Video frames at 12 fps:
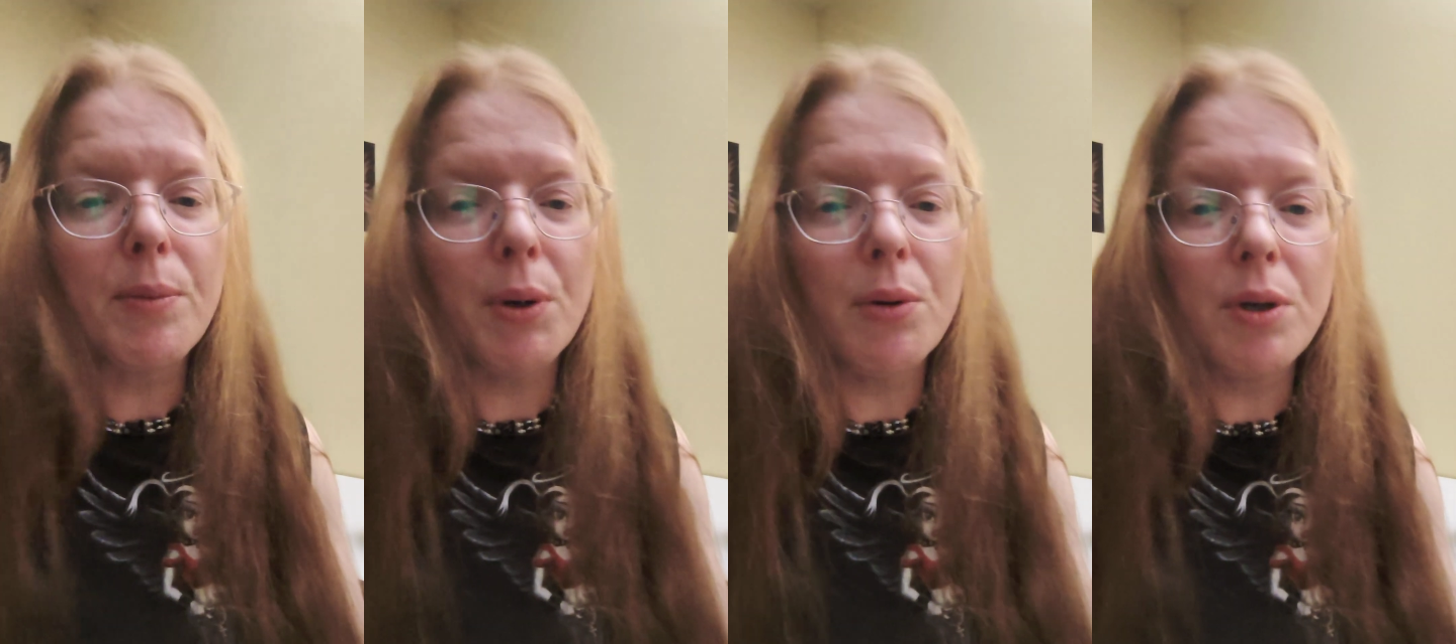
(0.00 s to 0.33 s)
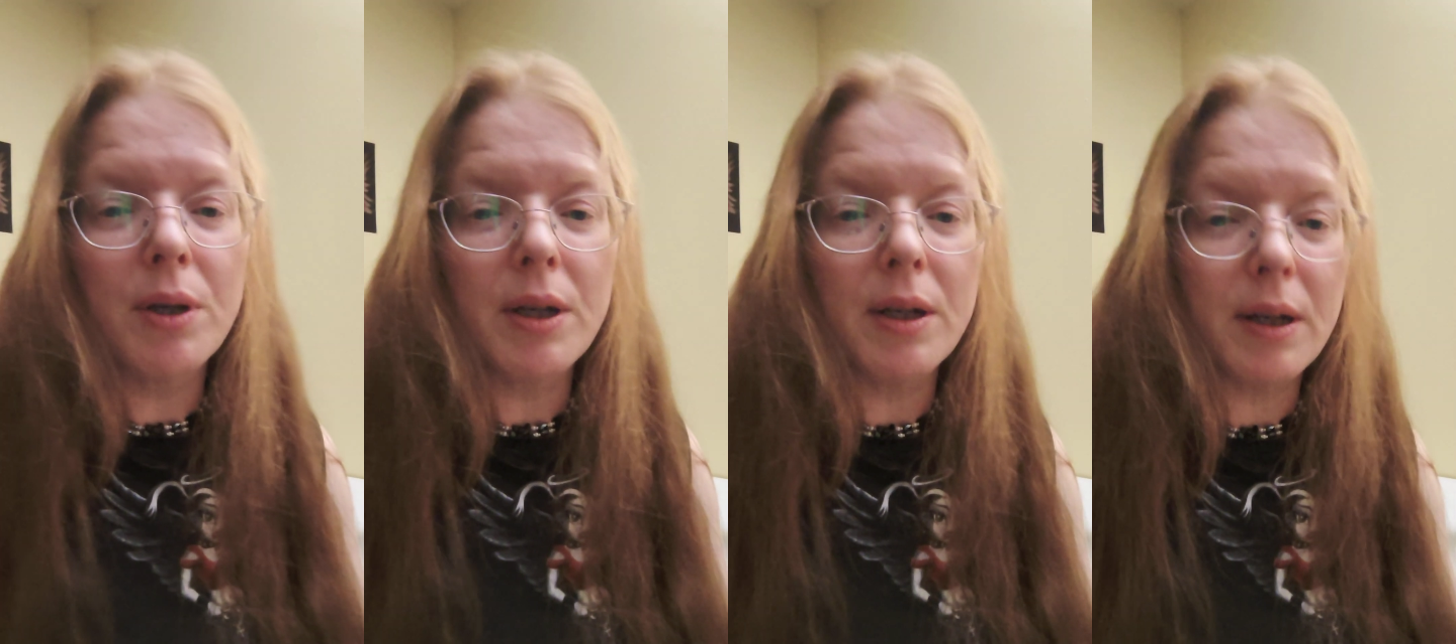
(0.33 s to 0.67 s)

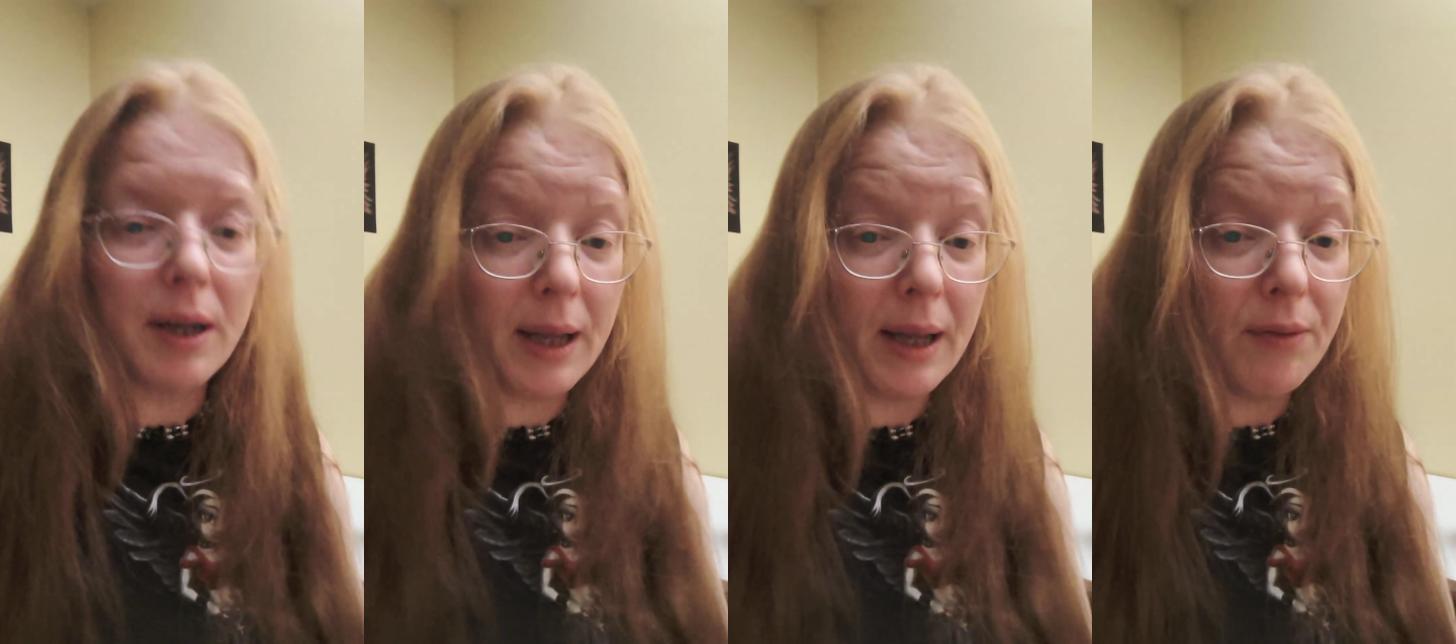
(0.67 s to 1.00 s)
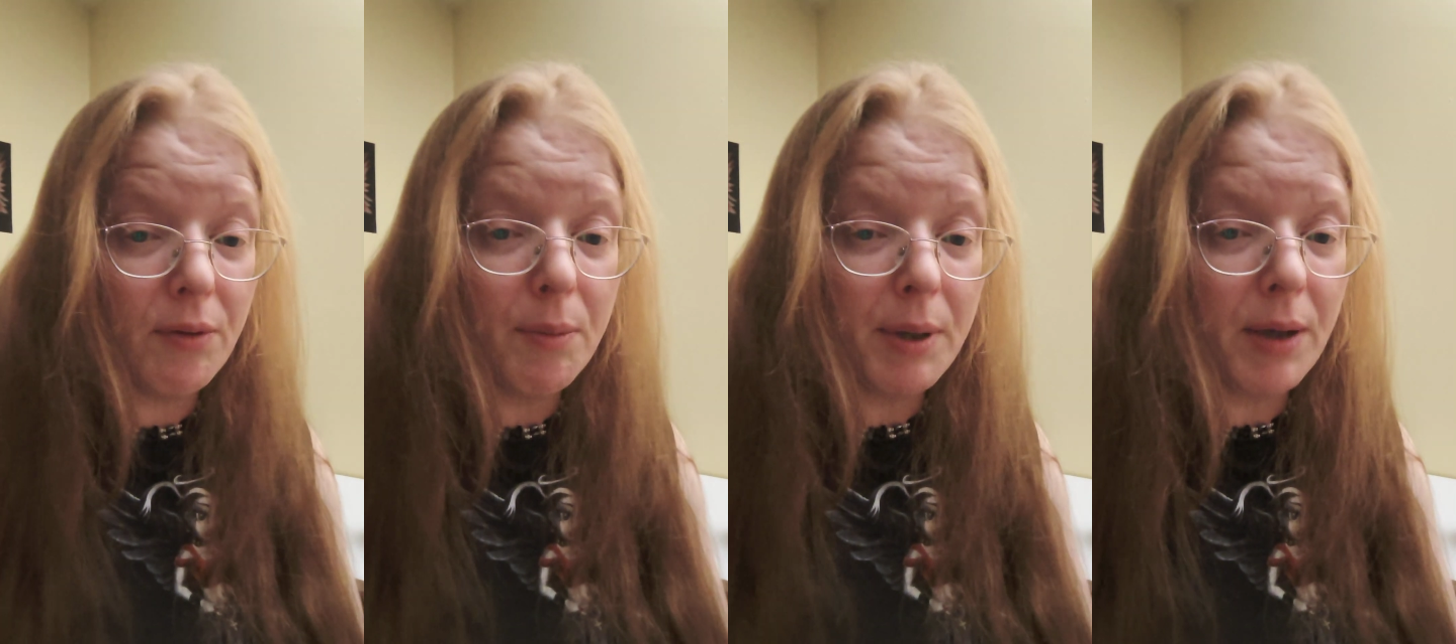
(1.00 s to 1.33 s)
opponent,
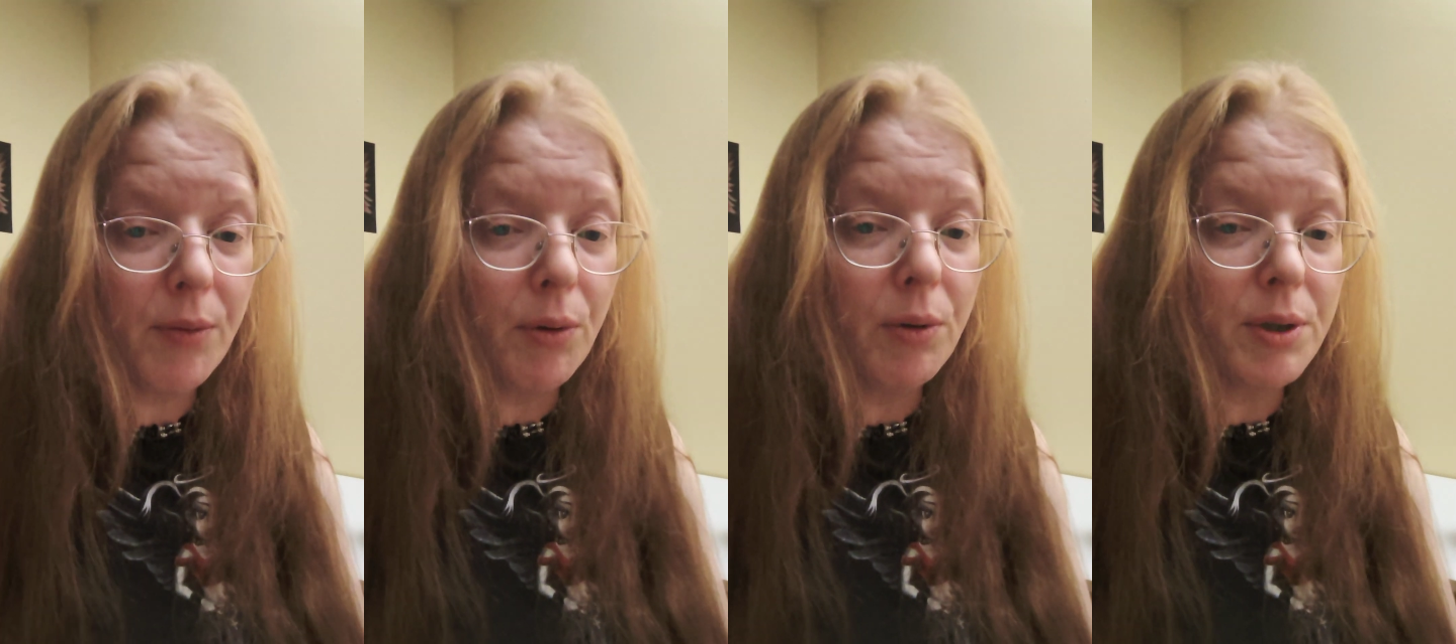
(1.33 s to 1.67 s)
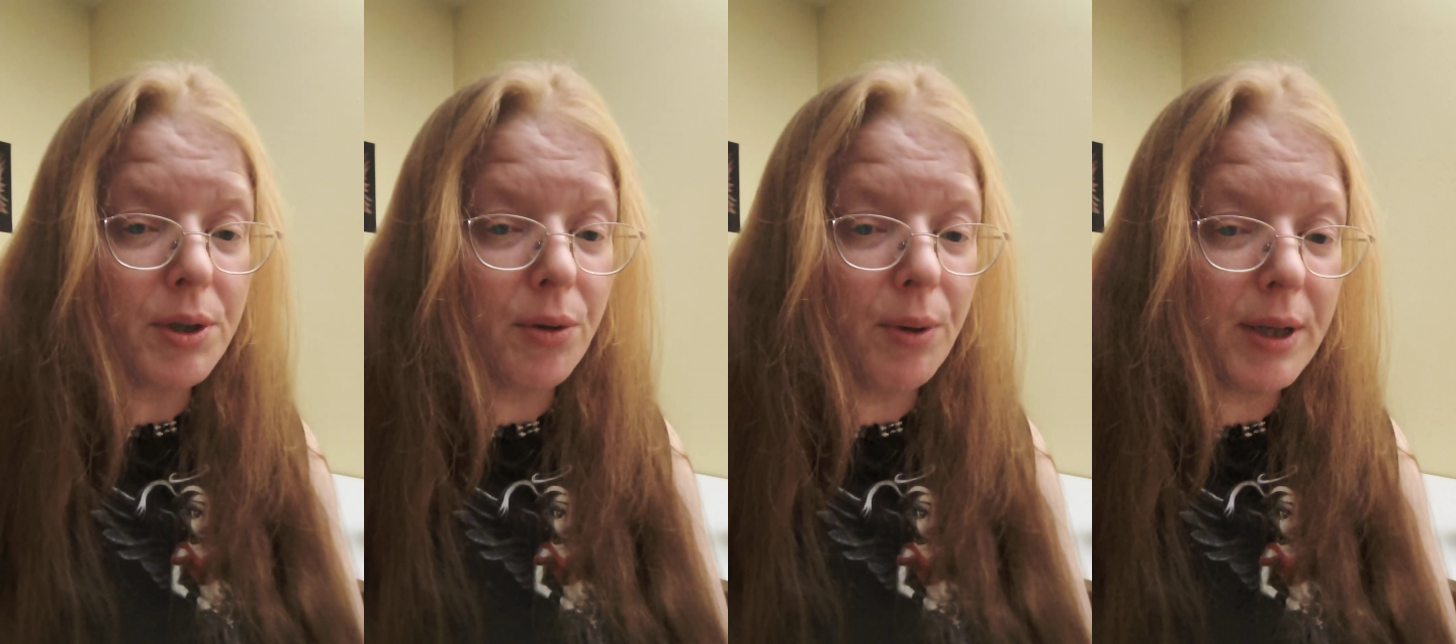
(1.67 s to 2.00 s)
everybody
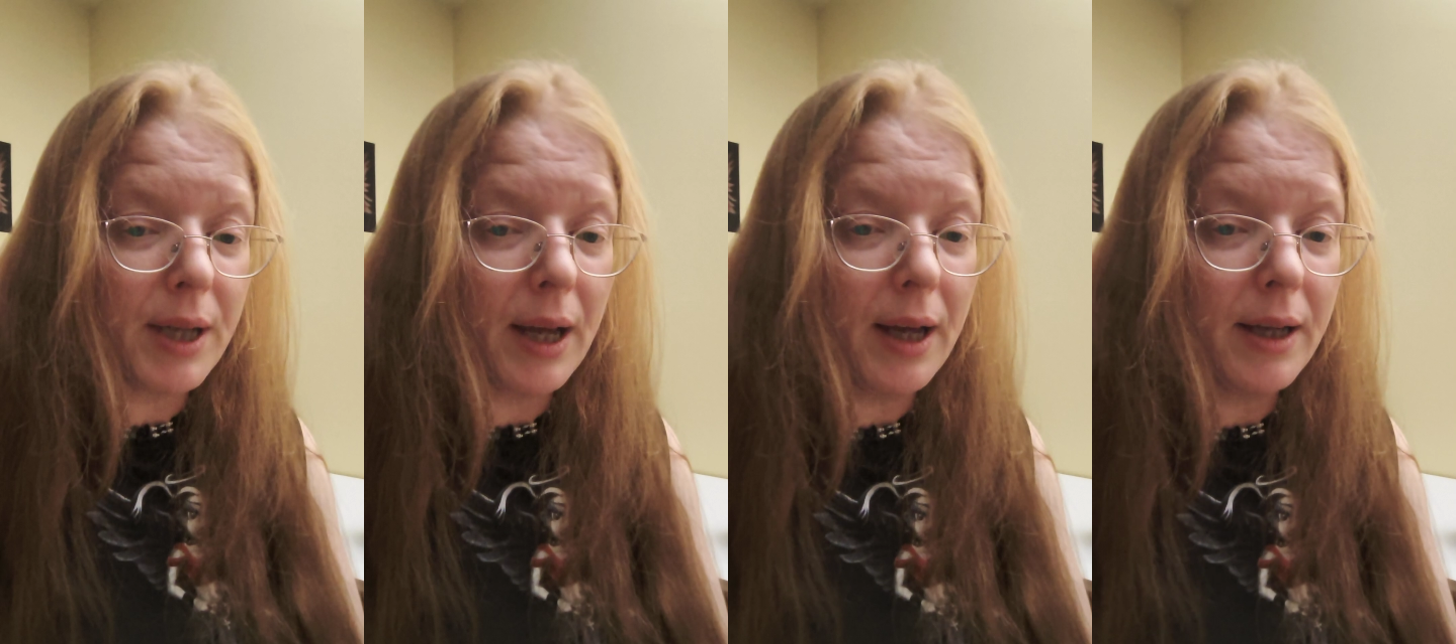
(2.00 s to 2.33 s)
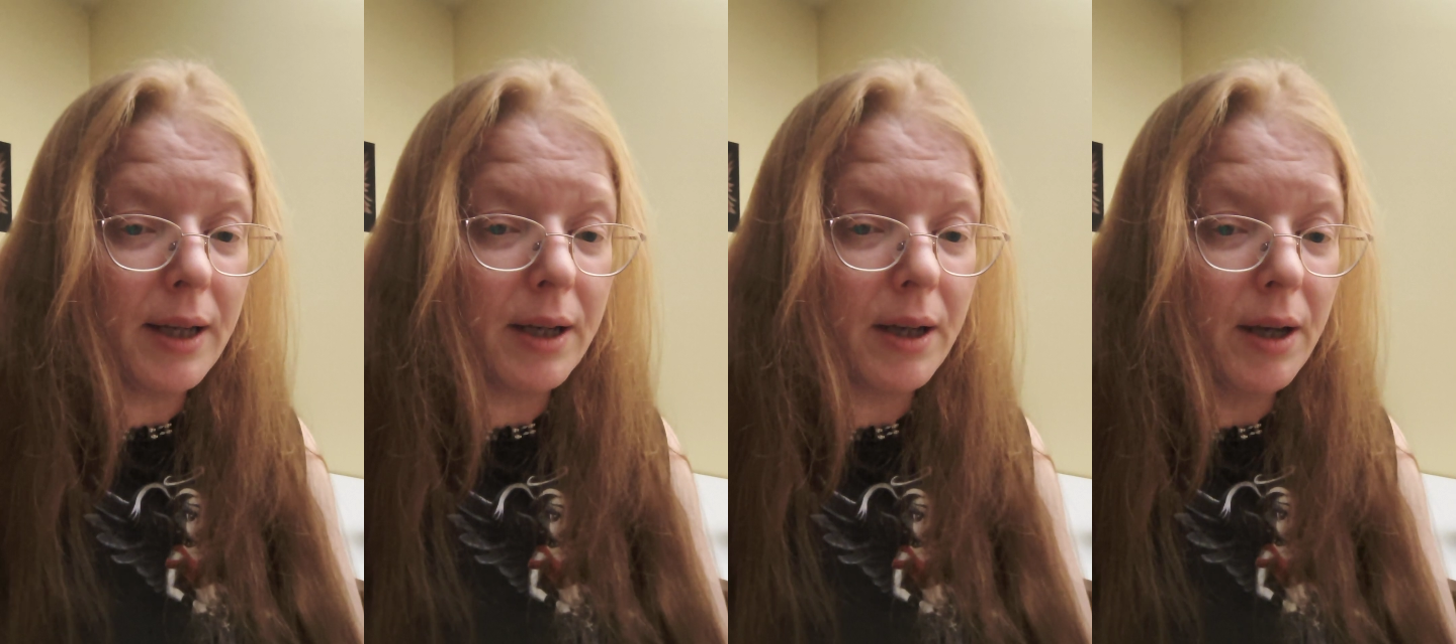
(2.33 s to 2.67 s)
rolls to
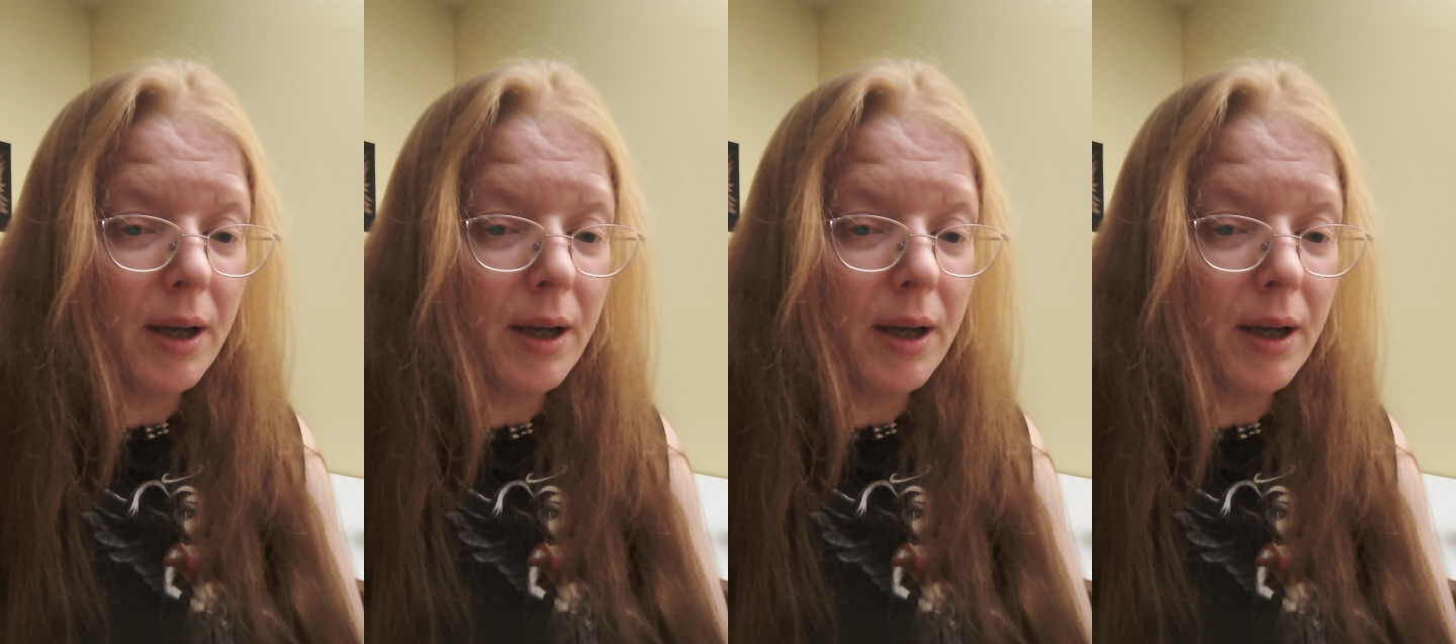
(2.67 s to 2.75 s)
attack.